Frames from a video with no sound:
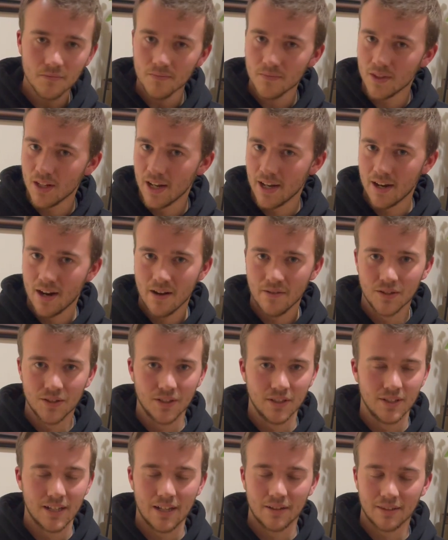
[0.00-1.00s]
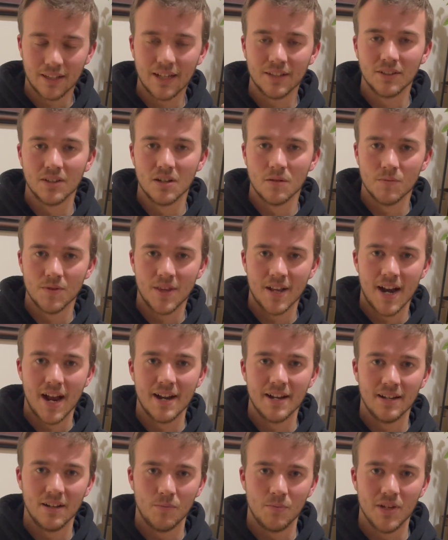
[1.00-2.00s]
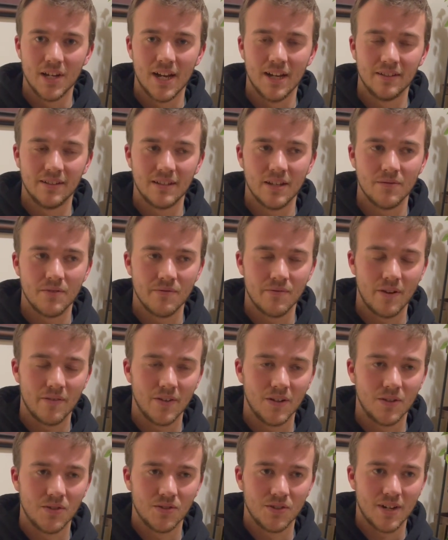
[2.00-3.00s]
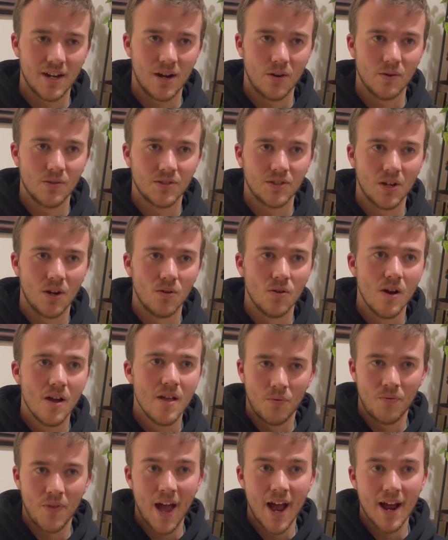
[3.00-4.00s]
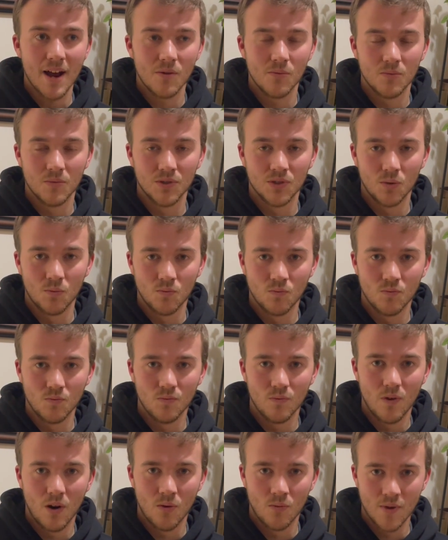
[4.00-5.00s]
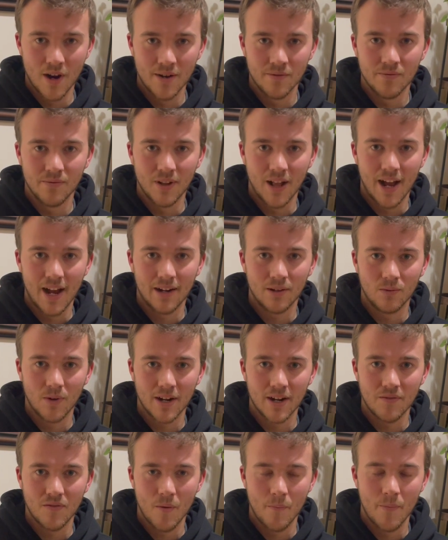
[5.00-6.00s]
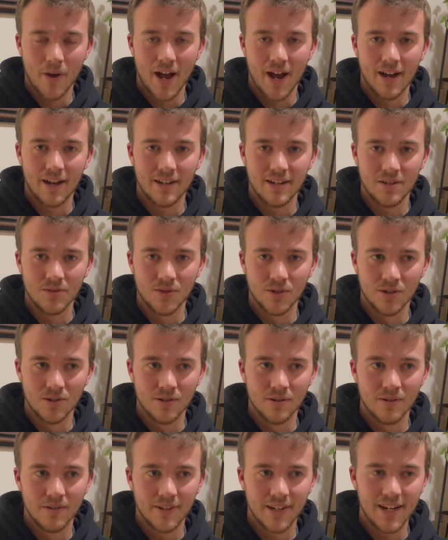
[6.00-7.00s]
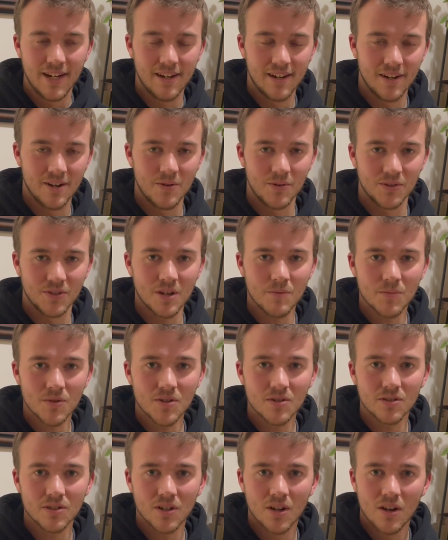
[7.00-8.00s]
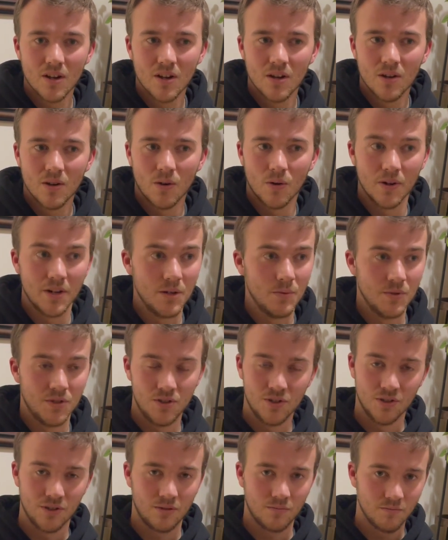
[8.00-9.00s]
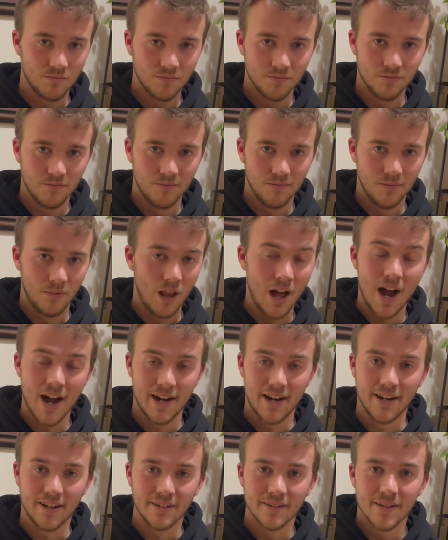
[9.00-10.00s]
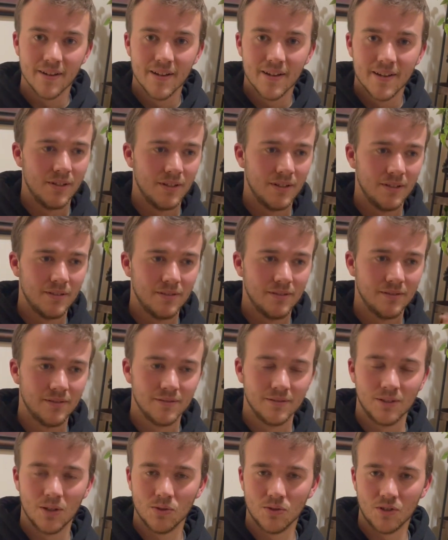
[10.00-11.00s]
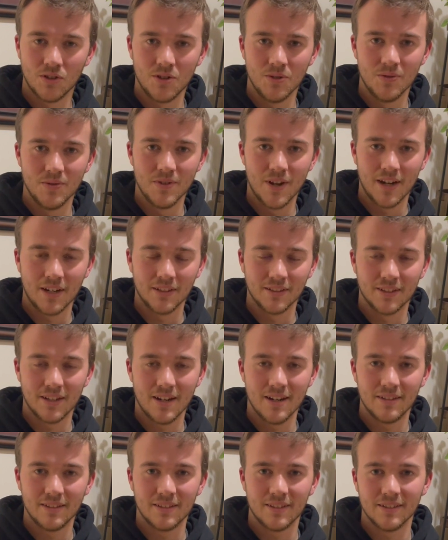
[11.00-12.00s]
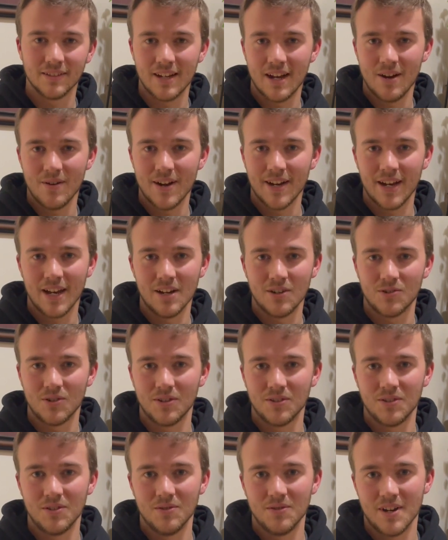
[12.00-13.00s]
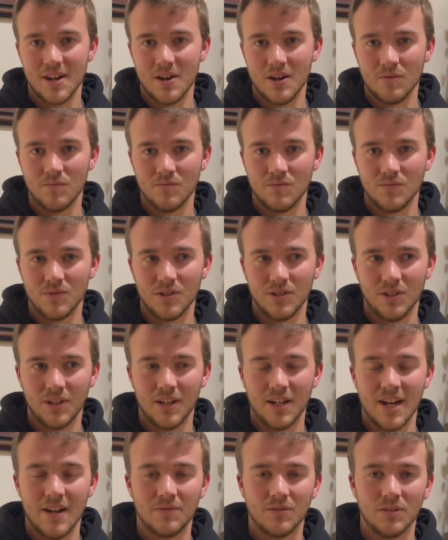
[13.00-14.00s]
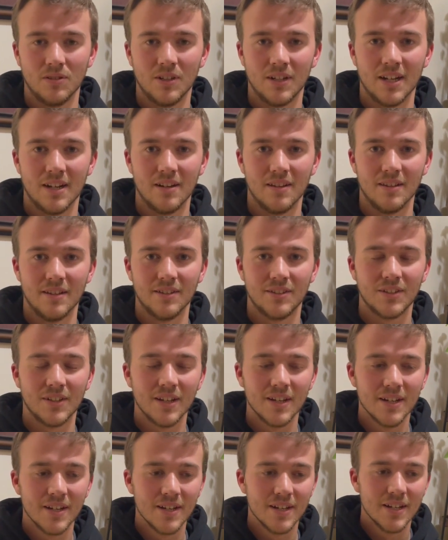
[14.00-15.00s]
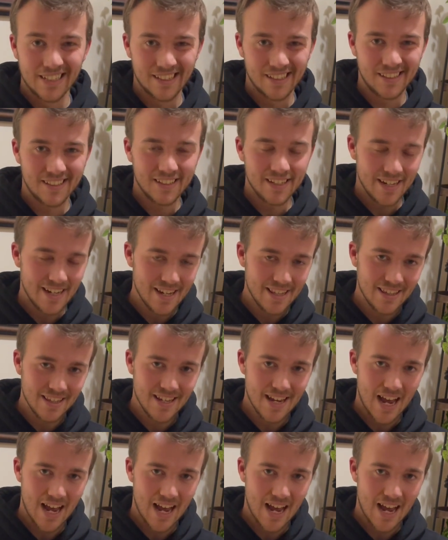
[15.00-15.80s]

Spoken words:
And obviously that's the number that I need to be at, $75 an hour. So that was a red flag right off the bat. Either he didn't know his numbers or he was just lying. Those are 2 not good signs, because now I can't trust you. Now I'm really going to have to look into this. See the